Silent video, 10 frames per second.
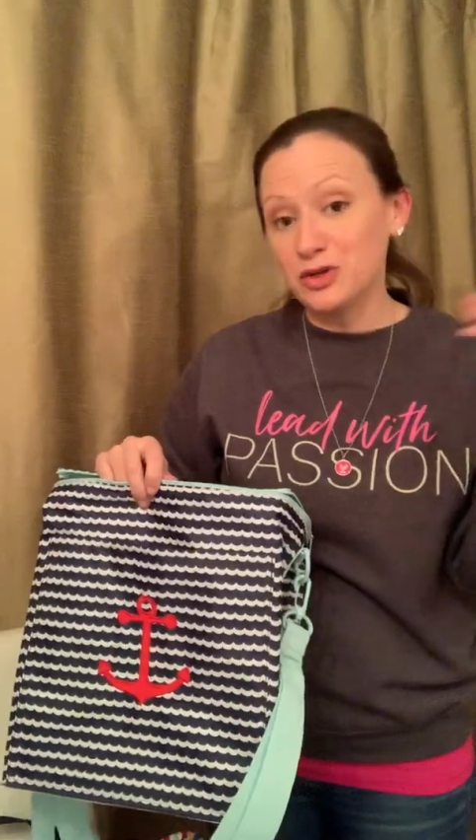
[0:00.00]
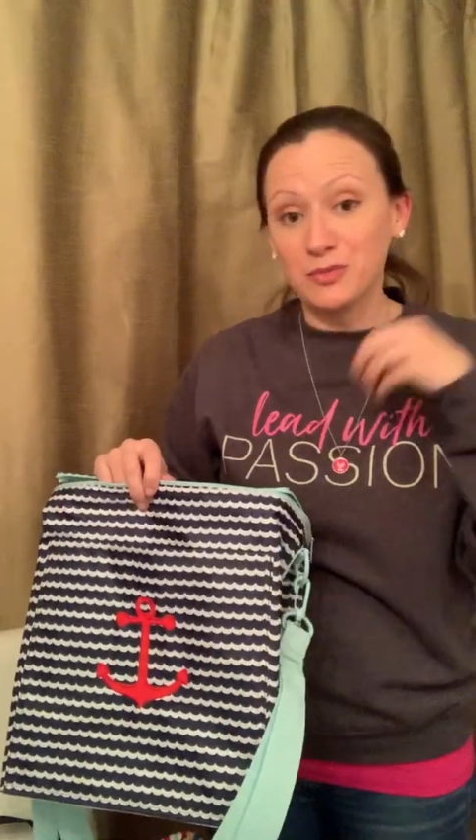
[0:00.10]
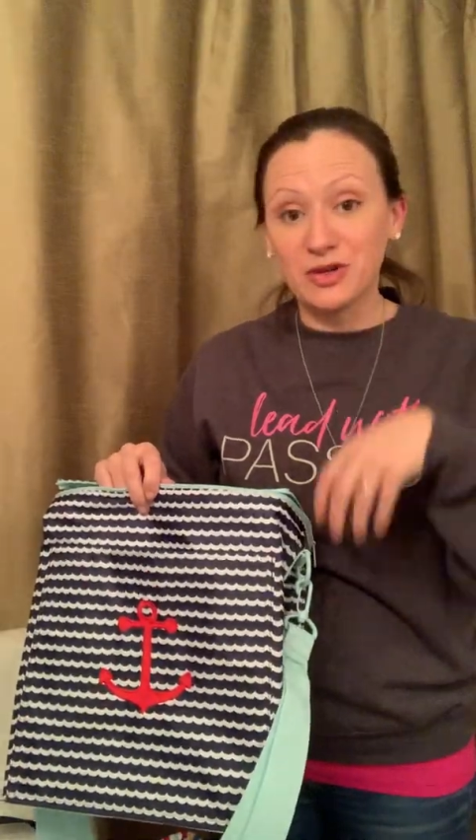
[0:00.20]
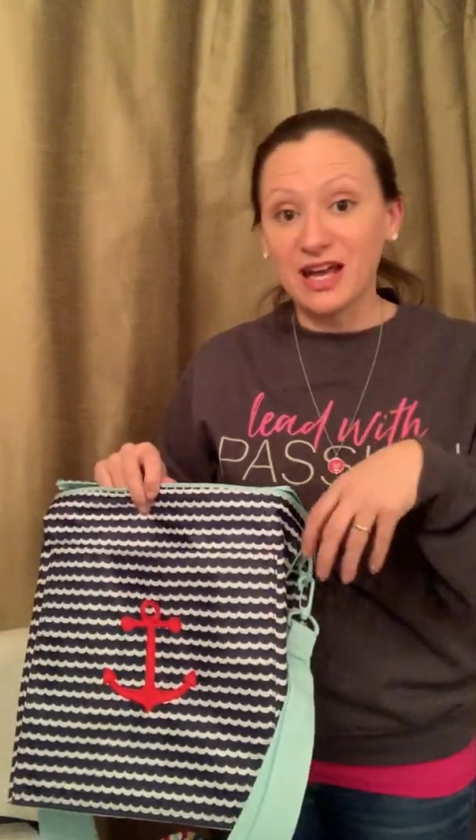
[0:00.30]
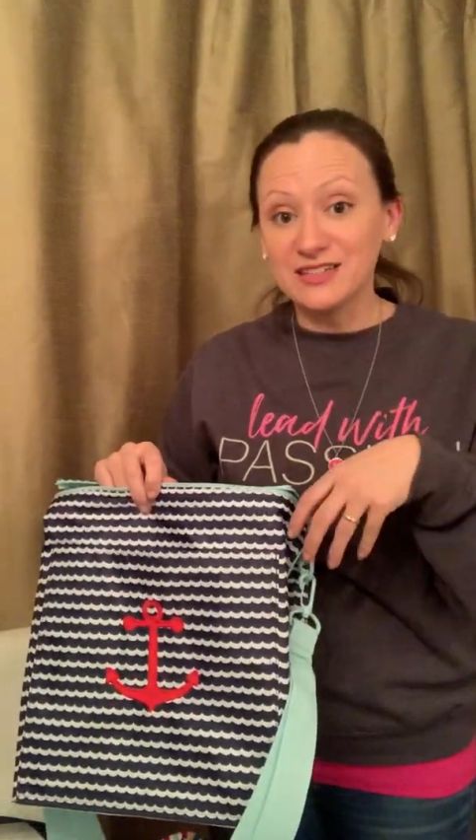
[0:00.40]
You can
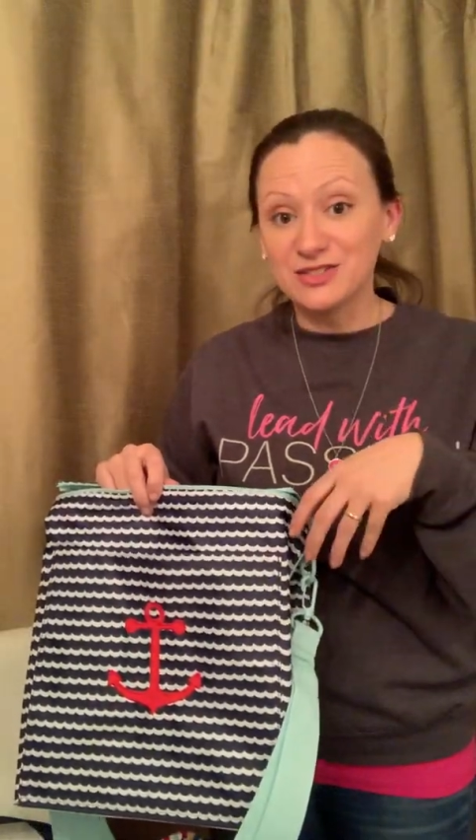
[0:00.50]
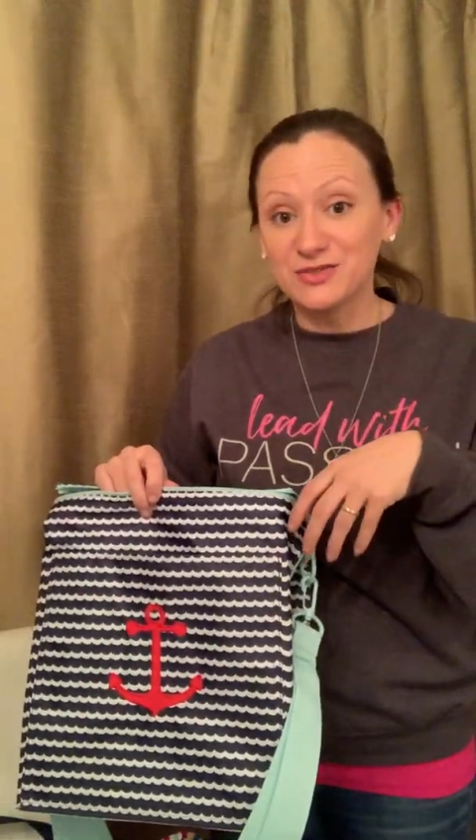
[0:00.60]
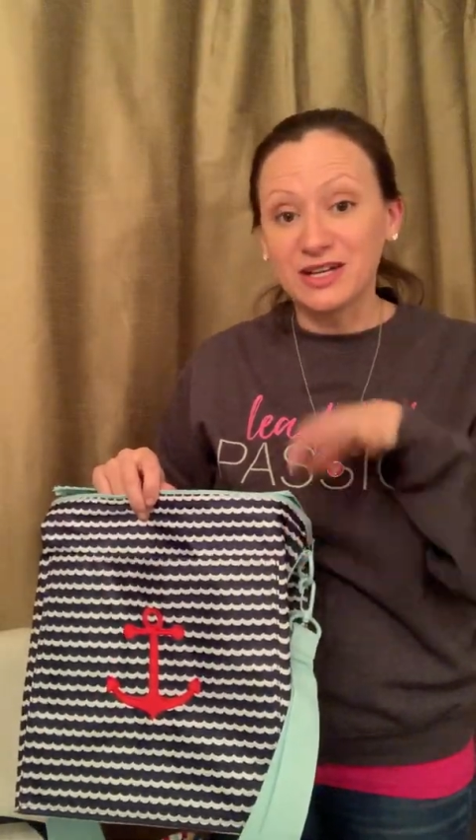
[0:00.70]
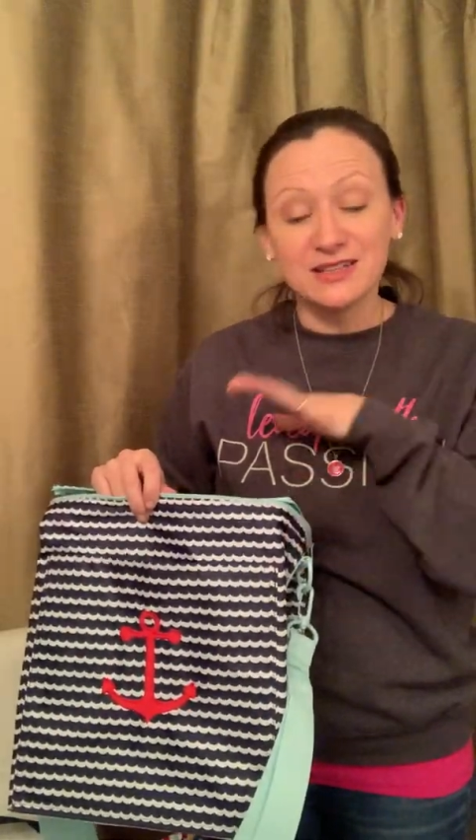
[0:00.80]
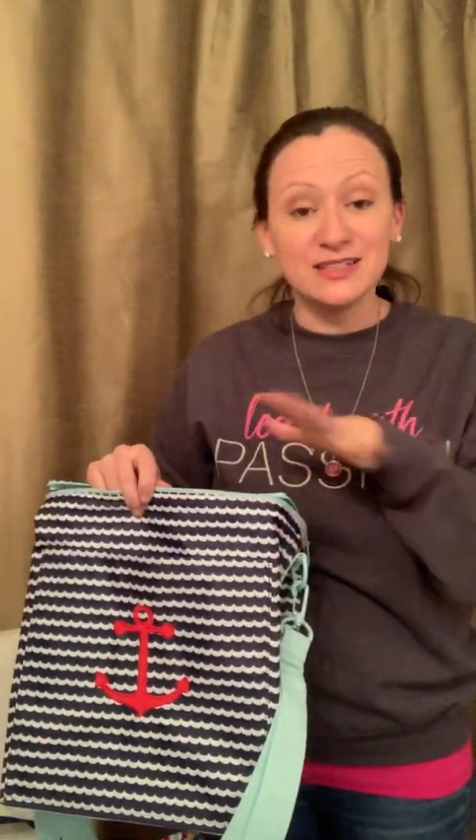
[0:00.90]
put ice
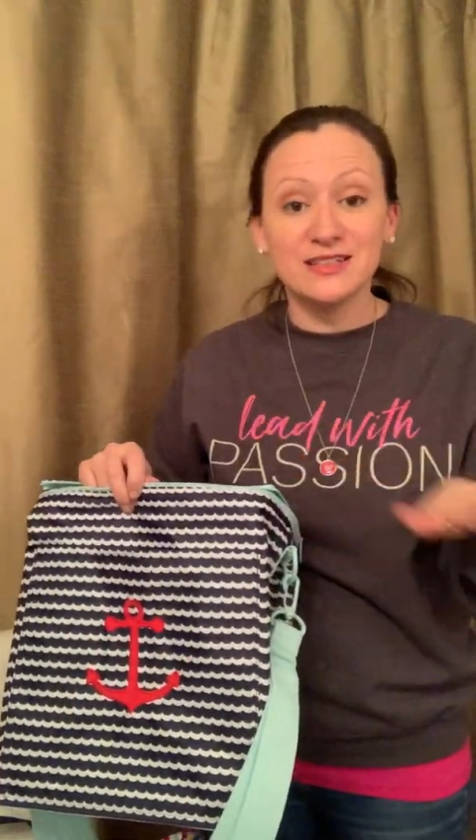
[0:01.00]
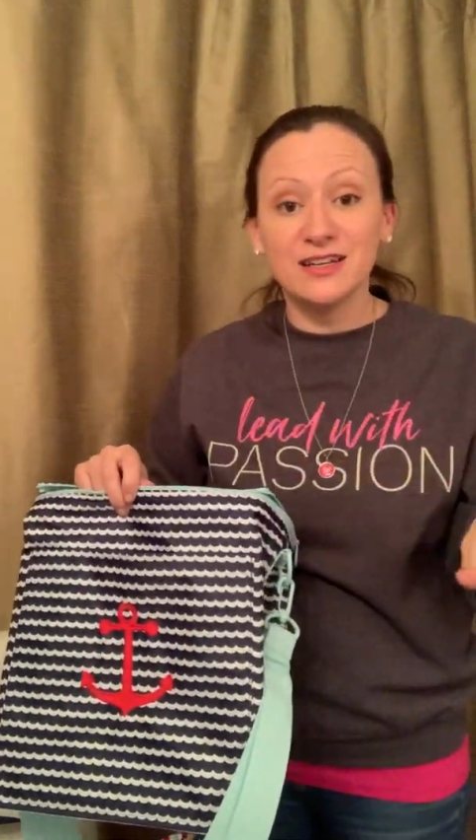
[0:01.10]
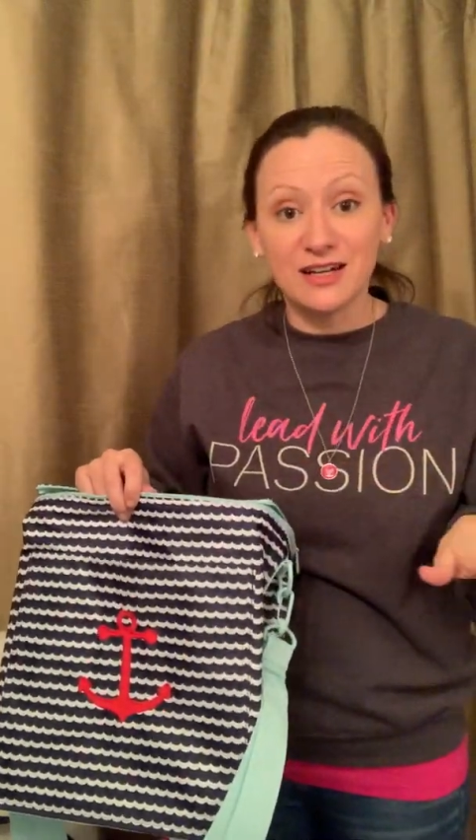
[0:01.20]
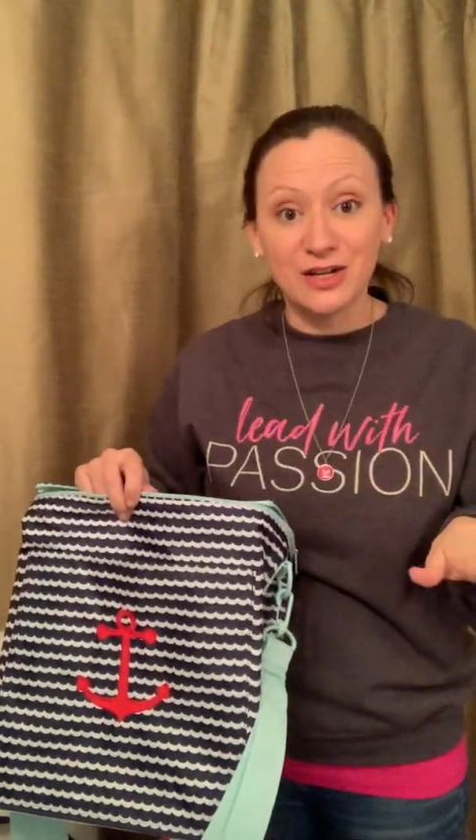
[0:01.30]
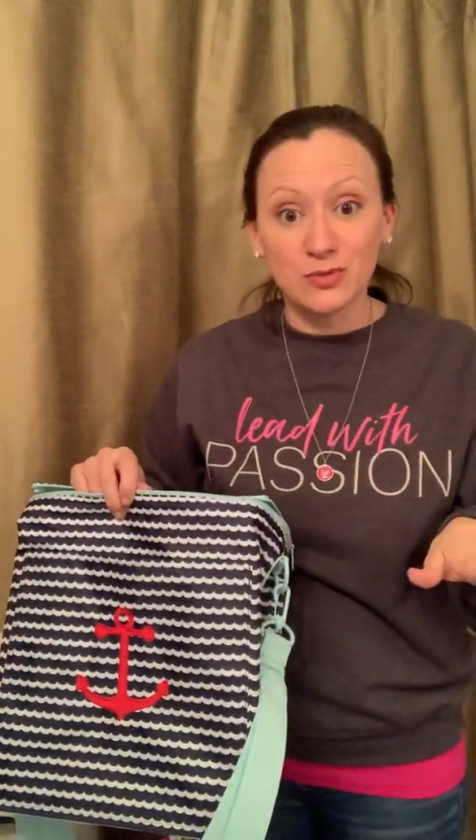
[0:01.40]
directly in
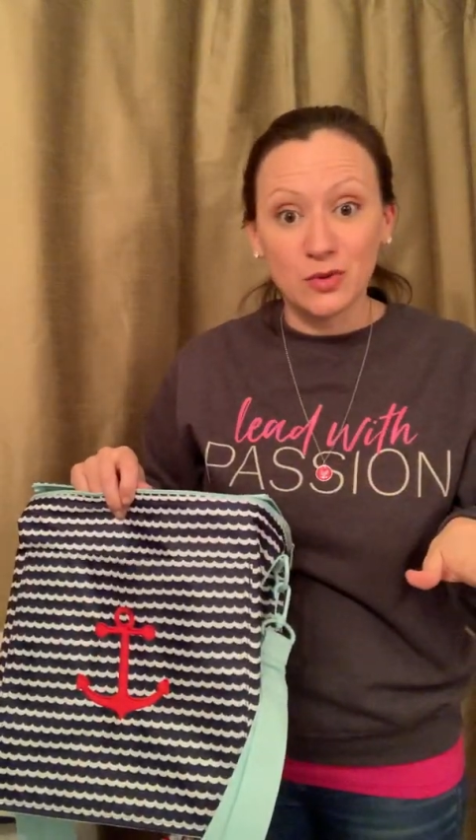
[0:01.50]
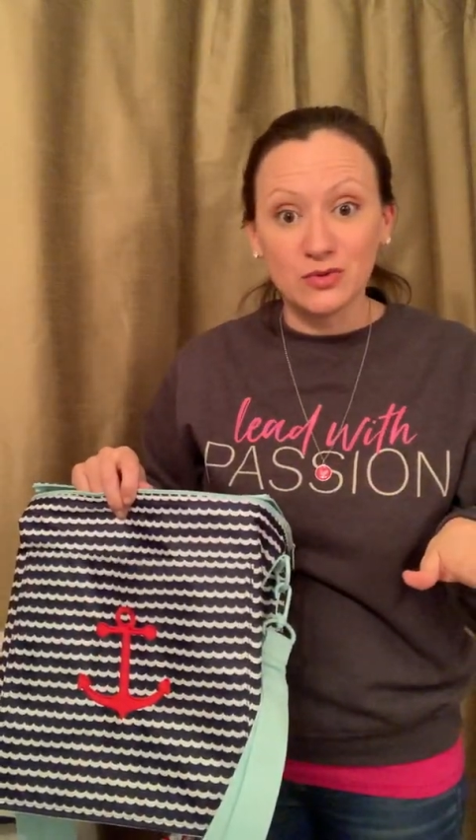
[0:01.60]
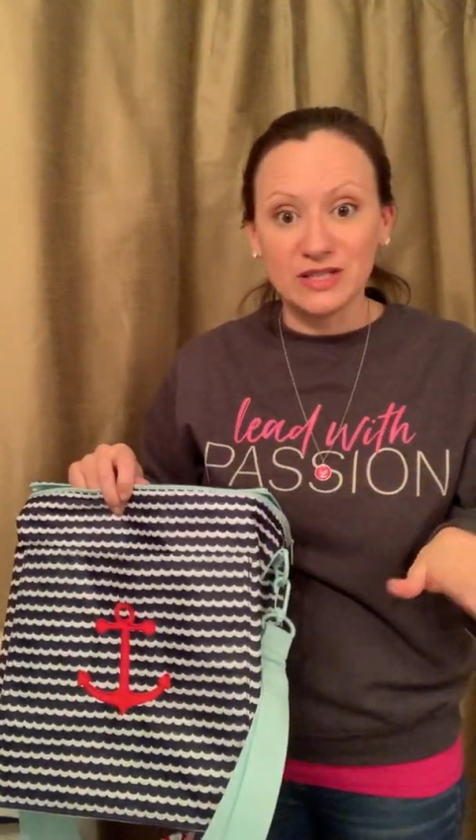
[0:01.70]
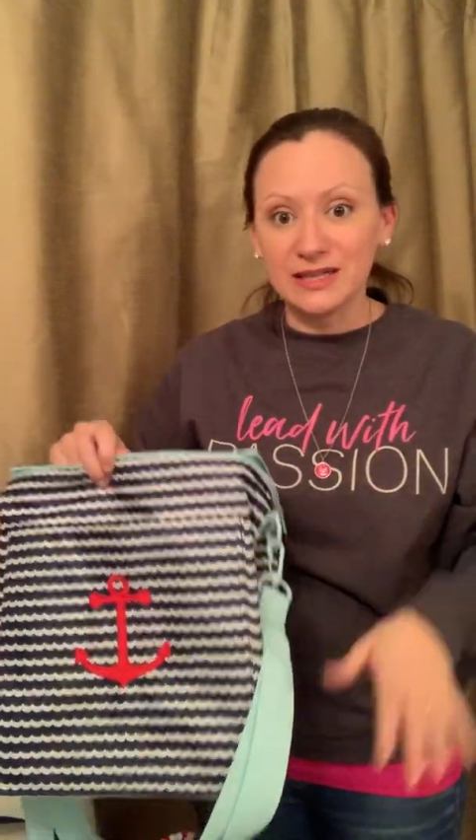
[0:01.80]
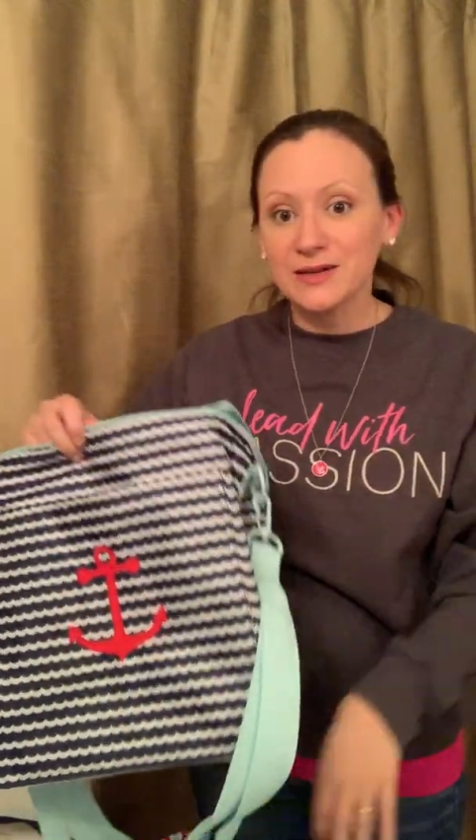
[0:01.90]
there and it
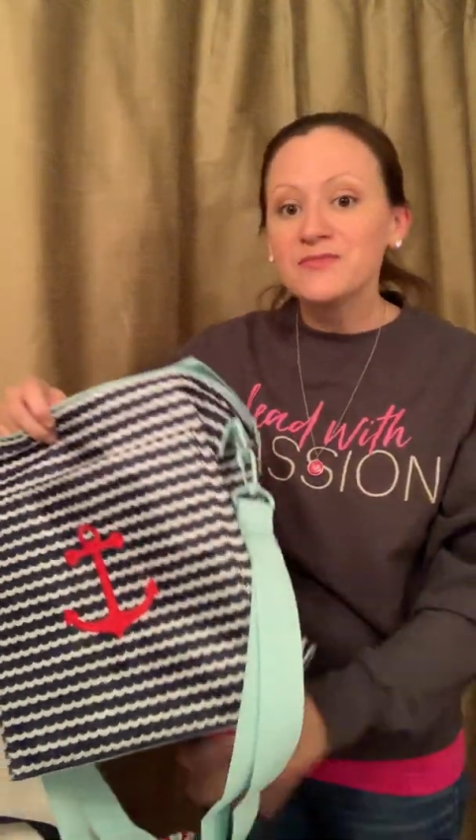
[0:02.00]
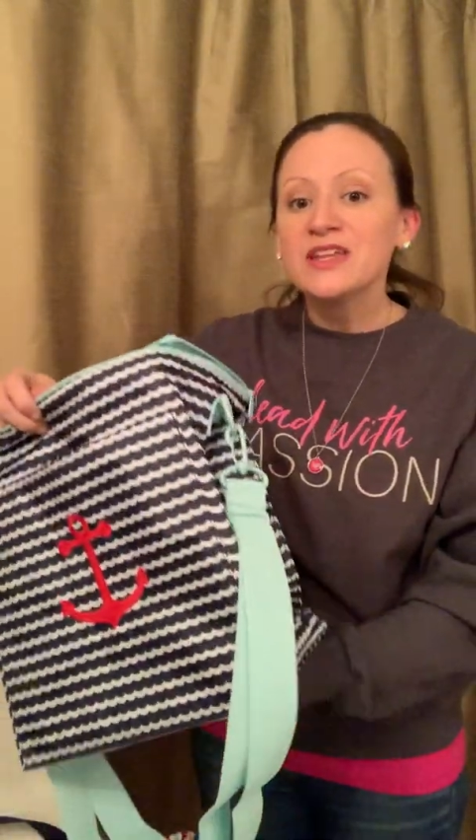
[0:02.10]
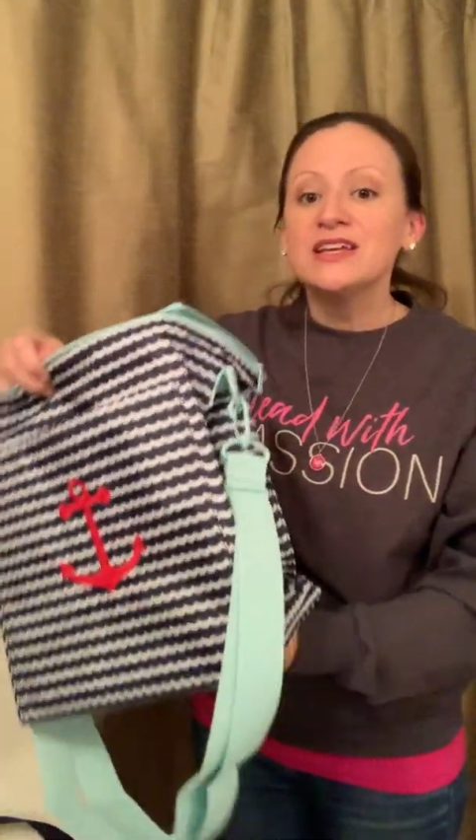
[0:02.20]
won't leak.